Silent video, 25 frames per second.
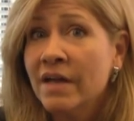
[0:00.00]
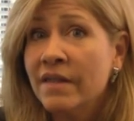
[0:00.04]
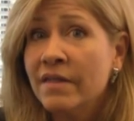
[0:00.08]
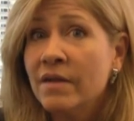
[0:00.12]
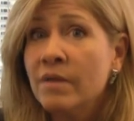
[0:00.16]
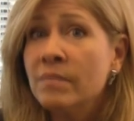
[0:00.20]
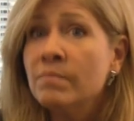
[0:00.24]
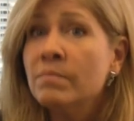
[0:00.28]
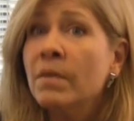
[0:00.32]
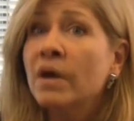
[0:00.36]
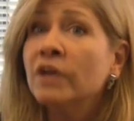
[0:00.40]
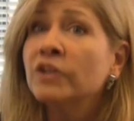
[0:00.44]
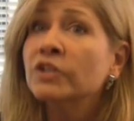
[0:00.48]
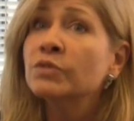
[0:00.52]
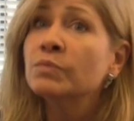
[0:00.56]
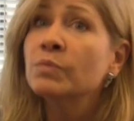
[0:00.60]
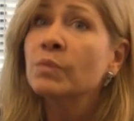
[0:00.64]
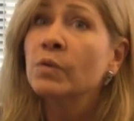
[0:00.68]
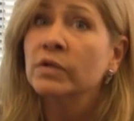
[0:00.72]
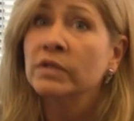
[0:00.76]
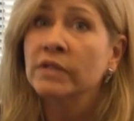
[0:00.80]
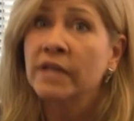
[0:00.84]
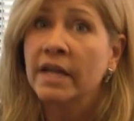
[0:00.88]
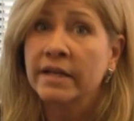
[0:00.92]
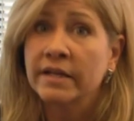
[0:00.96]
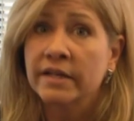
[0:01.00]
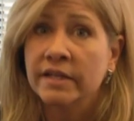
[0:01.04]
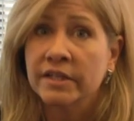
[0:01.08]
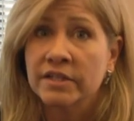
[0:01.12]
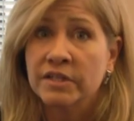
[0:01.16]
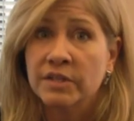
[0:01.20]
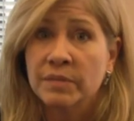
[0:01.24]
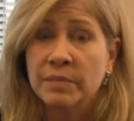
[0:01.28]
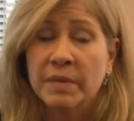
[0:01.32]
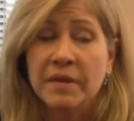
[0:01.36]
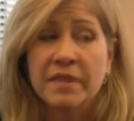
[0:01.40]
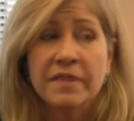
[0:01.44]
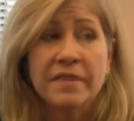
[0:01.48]
They're much more likely
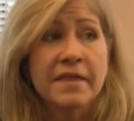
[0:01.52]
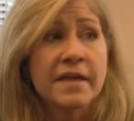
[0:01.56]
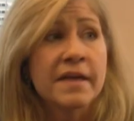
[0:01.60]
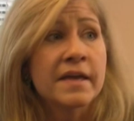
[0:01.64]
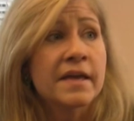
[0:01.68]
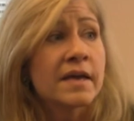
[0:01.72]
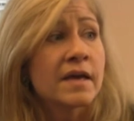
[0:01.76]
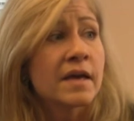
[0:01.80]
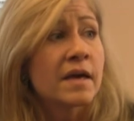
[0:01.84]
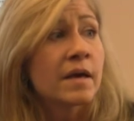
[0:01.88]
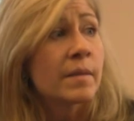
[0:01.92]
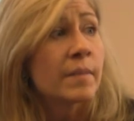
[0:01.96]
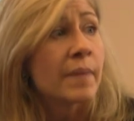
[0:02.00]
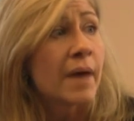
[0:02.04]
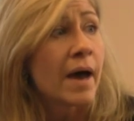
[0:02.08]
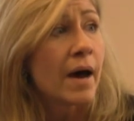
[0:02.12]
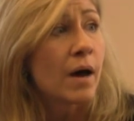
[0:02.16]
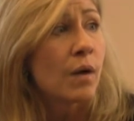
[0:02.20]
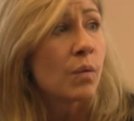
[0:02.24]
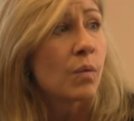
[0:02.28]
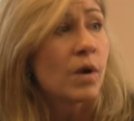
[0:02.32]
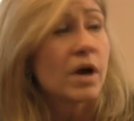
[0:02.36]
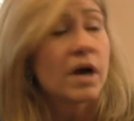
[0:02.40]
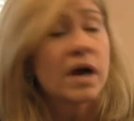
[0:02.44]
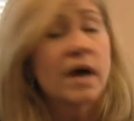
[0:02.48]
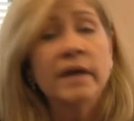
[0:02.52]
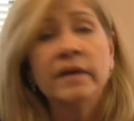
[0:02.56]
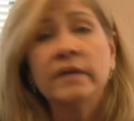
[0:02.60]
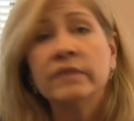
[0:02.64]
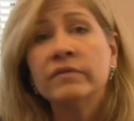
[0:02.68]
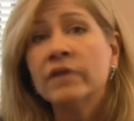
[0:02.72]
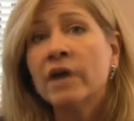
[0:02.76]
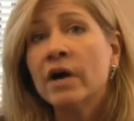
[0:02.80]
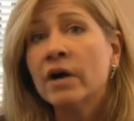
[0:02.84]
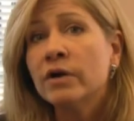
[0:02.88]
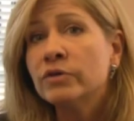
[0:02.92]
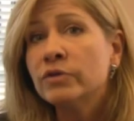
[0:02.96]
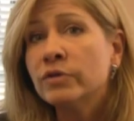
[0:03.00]
to be thinking about what kind
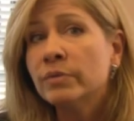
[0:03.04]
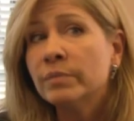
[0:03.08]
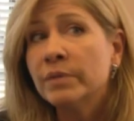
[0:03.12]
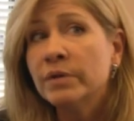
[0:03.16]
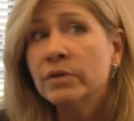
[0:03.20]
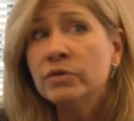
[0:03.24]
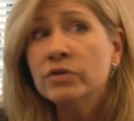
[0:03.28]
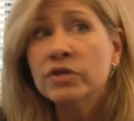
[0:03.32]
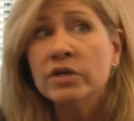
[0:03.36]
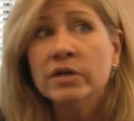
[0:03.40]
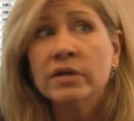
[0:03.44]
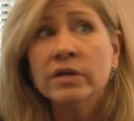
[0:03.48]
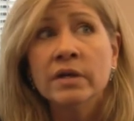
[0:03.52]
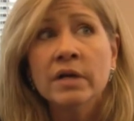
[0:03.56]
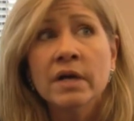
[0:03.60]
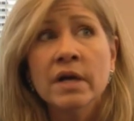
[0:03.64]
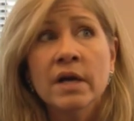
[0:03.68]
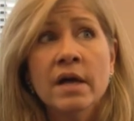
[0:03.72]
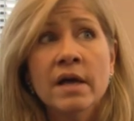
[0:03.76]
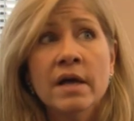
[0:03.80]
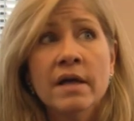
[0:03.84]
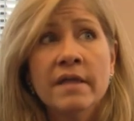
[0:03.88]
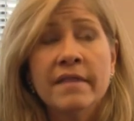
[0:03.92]
of contribution